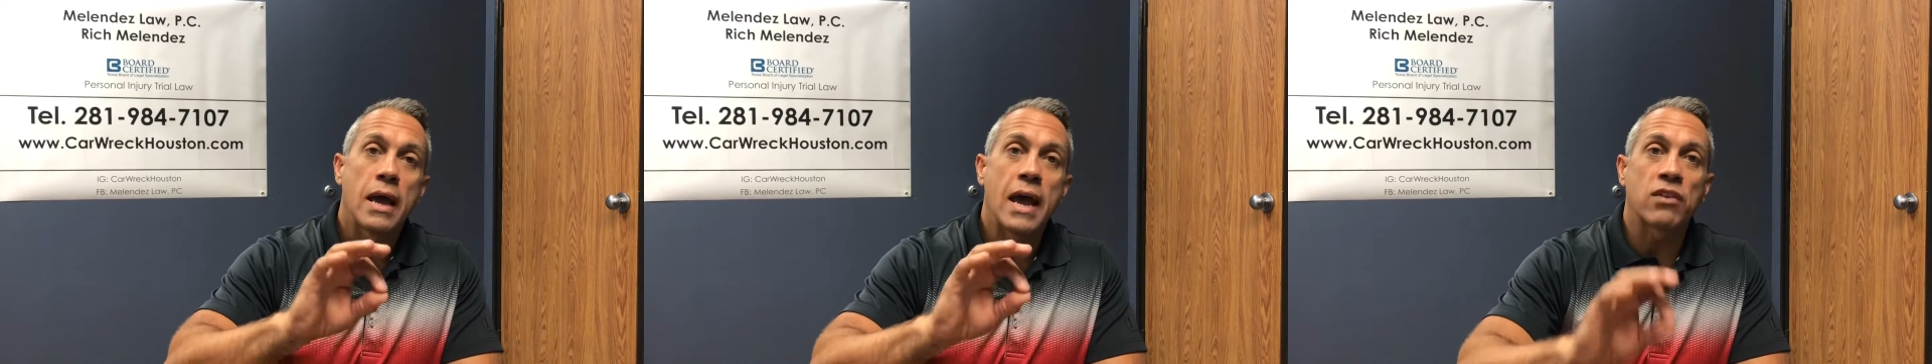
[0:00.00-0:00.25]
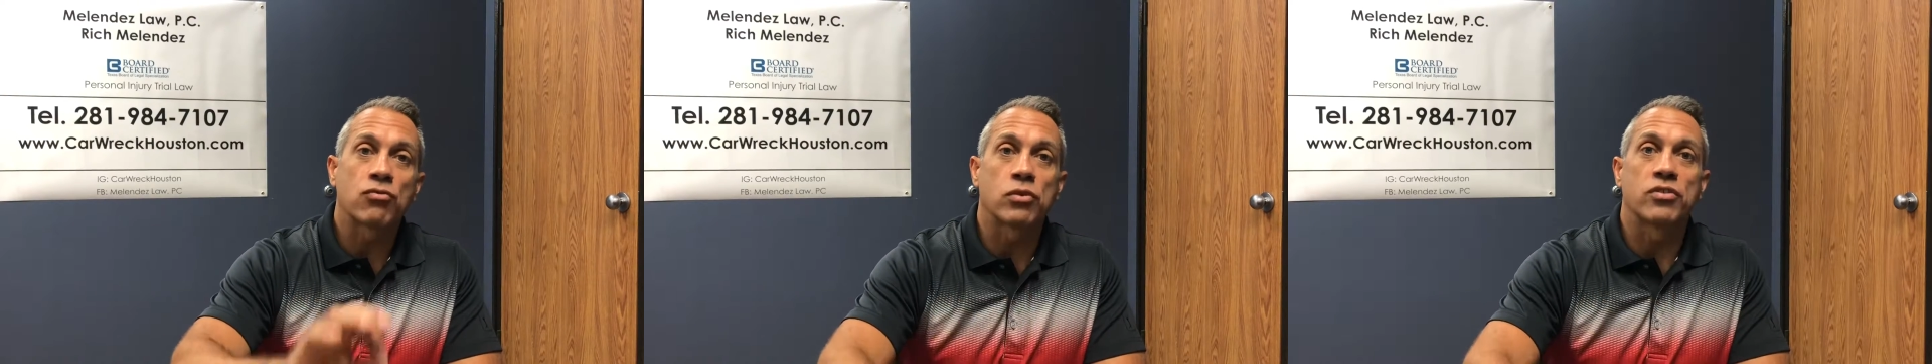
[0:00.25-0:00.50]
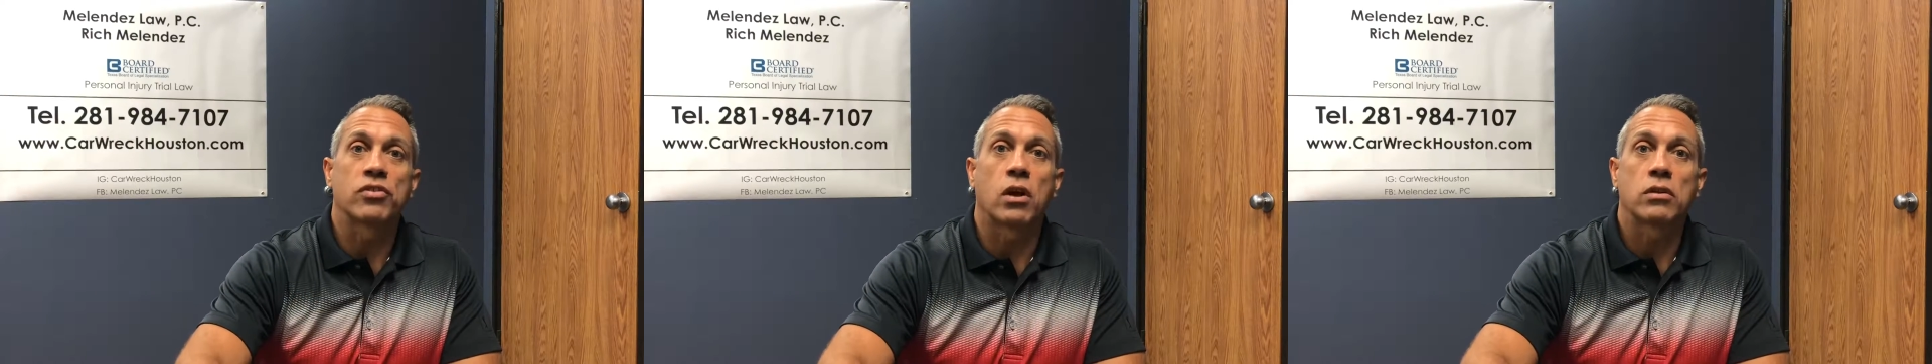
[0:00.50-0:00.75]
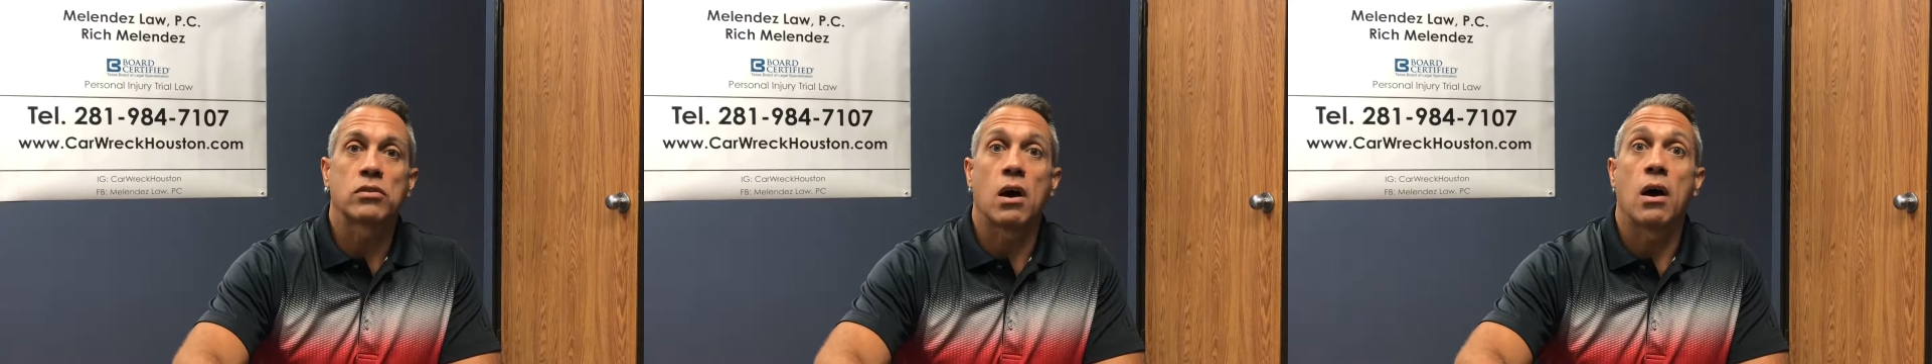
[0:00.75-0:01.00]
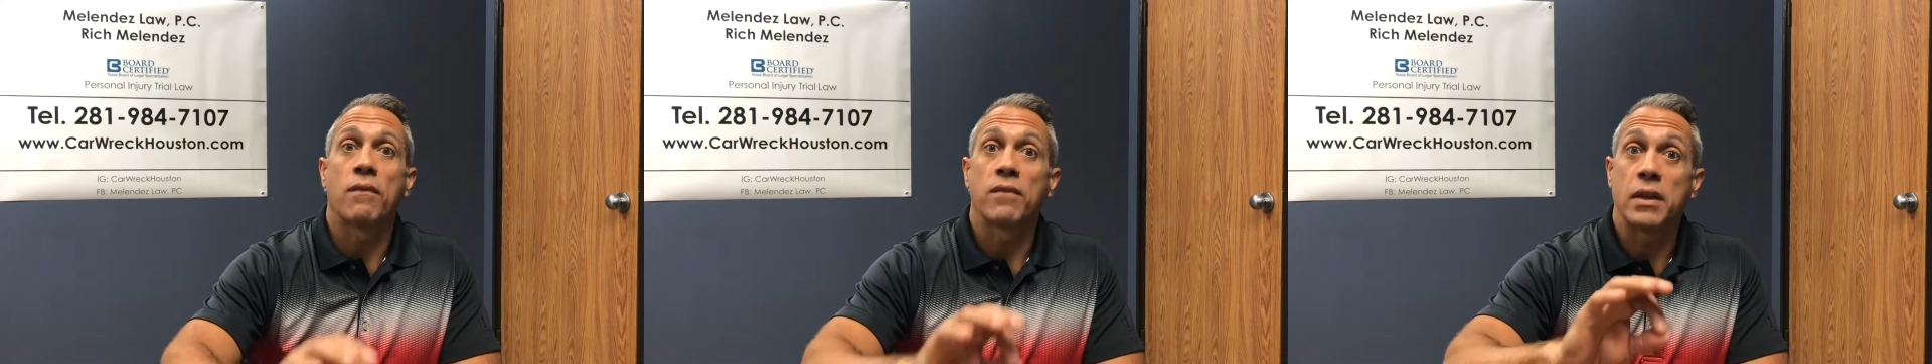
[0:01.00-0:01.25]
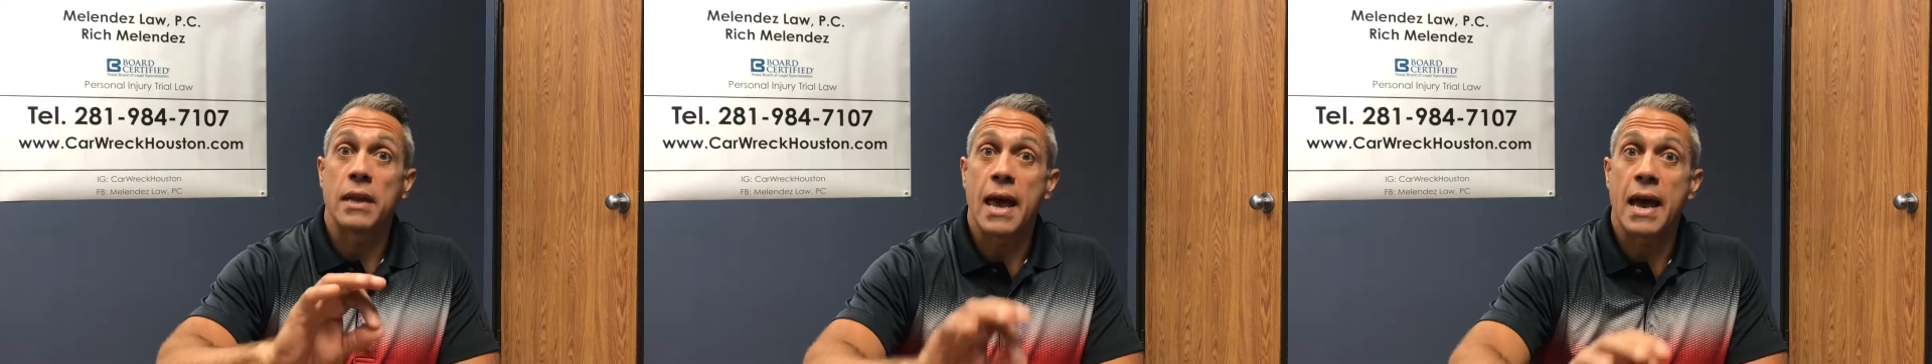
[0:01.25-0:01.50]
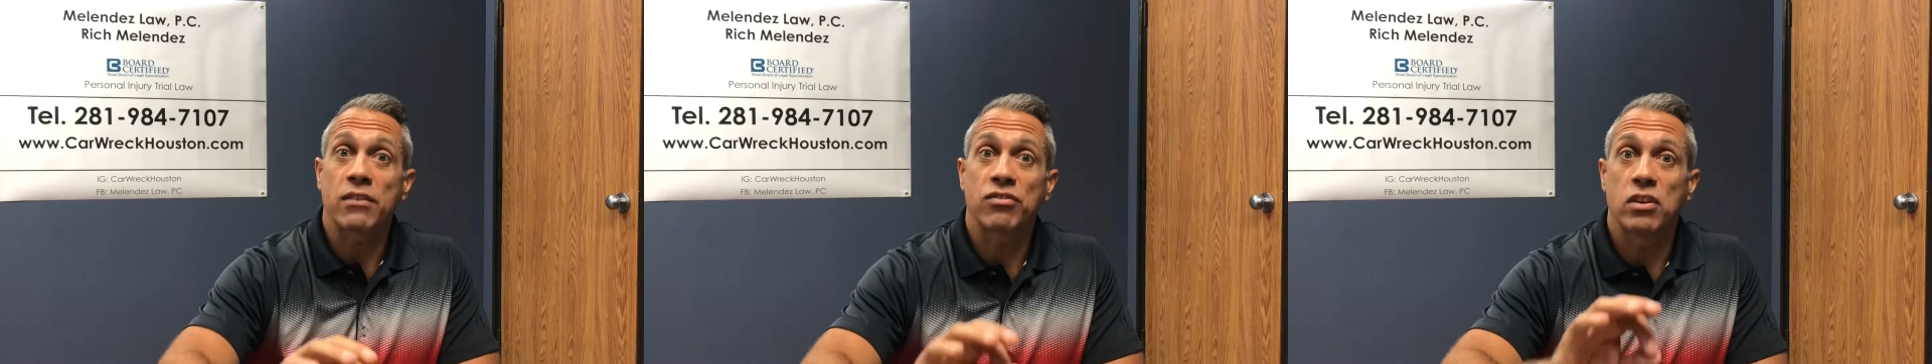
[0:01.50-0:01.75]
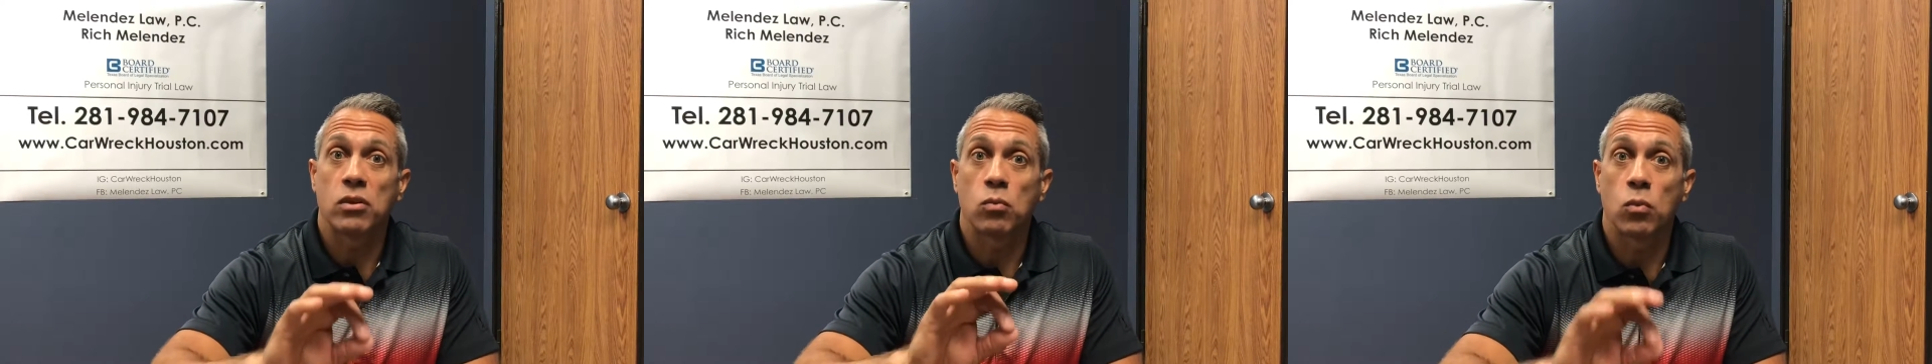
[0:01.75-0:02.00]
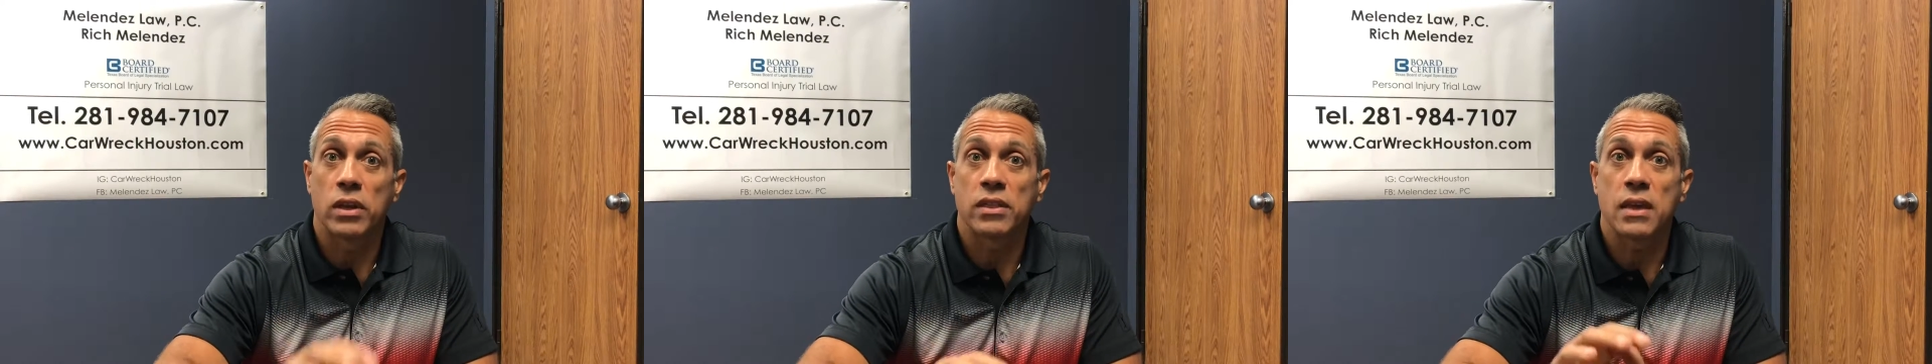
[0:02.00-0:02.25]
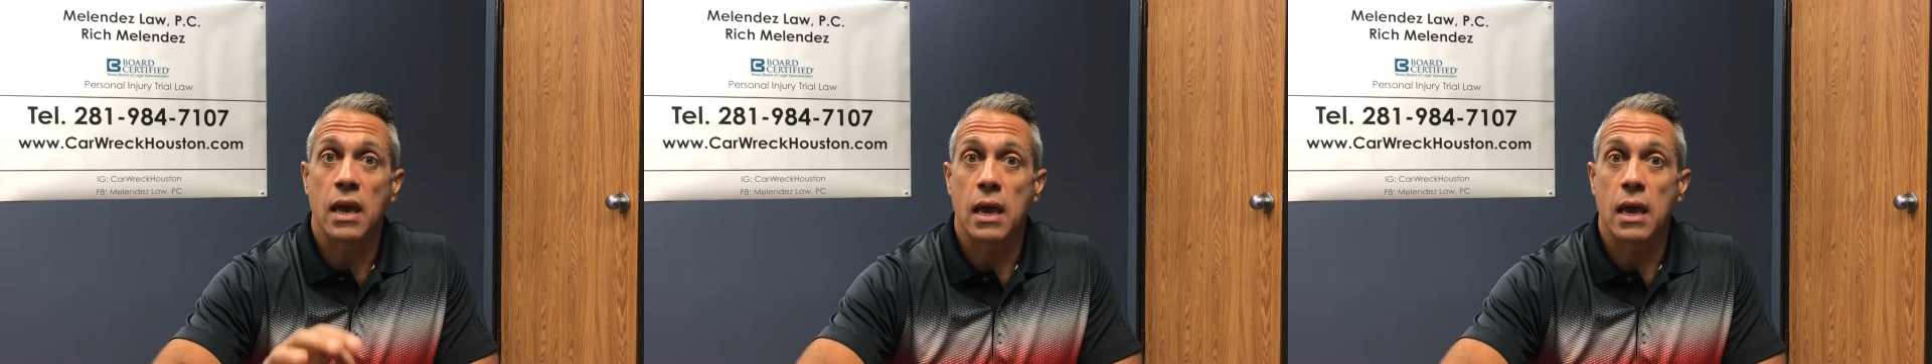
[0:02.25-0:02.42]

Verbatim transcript: as a result of an accident with